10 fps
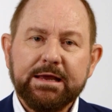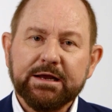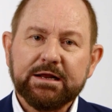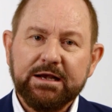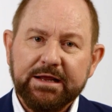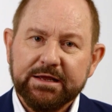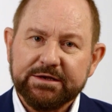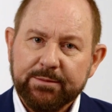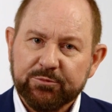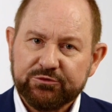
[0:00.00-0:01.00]
In a clear
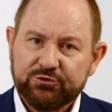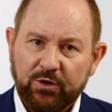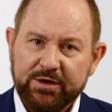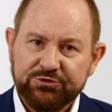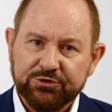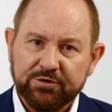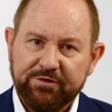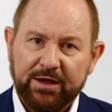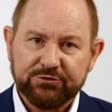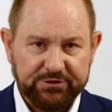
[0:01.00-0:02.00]
demonstration of
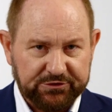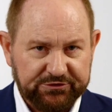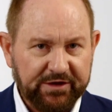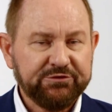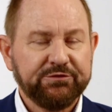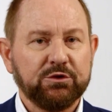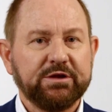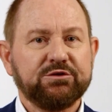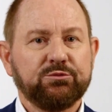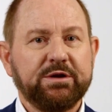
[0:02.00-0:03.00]
how successful
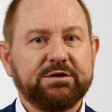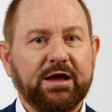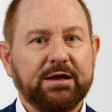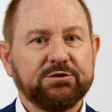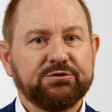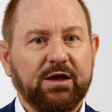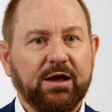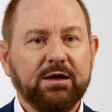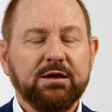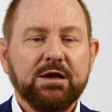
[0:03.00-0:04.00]
these retailers
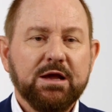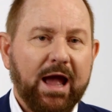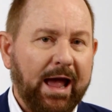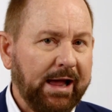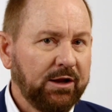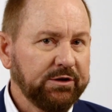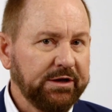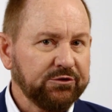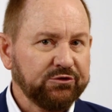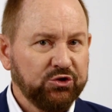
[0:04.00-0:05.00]
are,
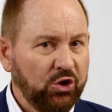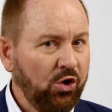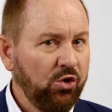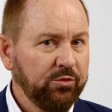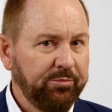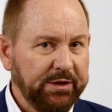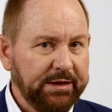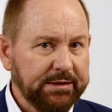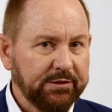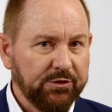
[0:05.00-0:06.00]
Aldi has long
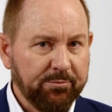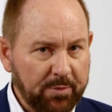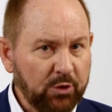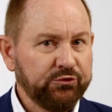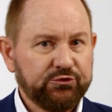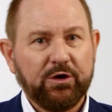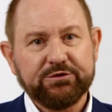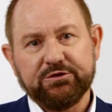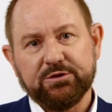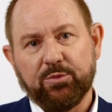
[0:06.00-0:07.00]
been the most
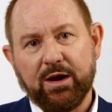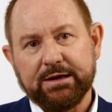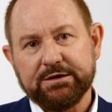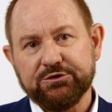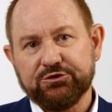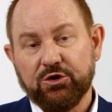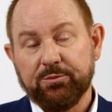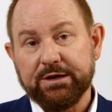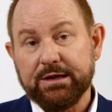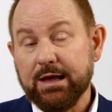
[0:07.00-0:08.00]
trusted brand in
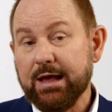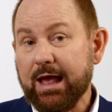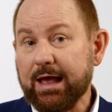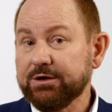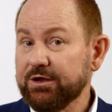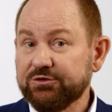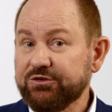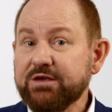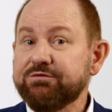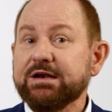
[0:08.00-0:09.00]
Germany and has
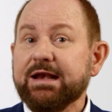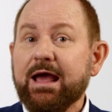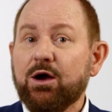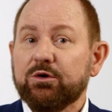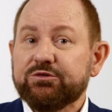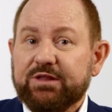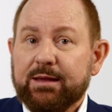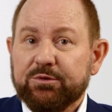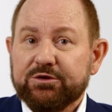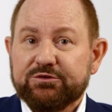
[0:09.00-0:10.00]
even now
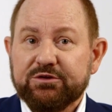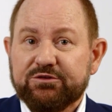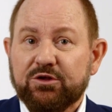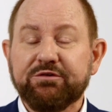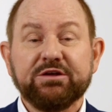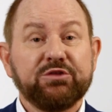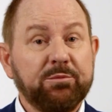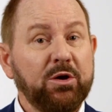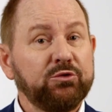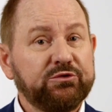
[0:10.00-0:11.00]
established itself as the
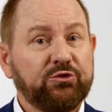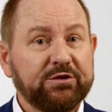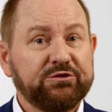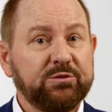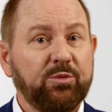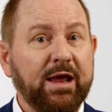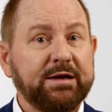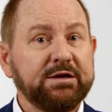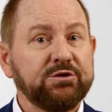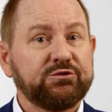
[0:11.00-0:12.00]
most trusted
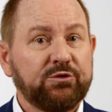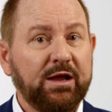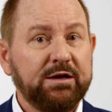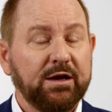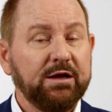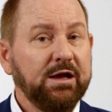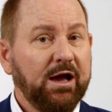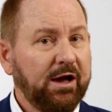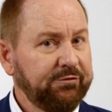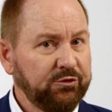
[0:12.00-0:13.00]
brand in Australia
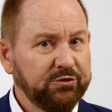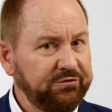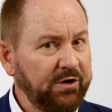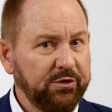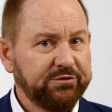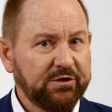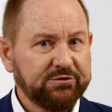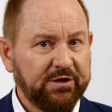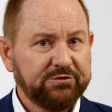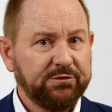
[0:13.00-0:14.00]
after its very
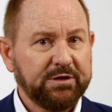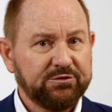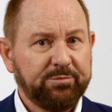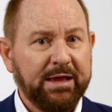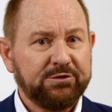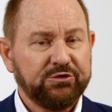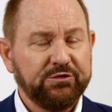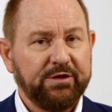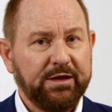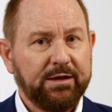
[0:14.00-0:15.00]
successful
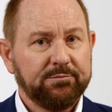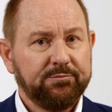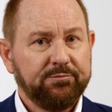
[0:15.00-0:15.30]
expansion there.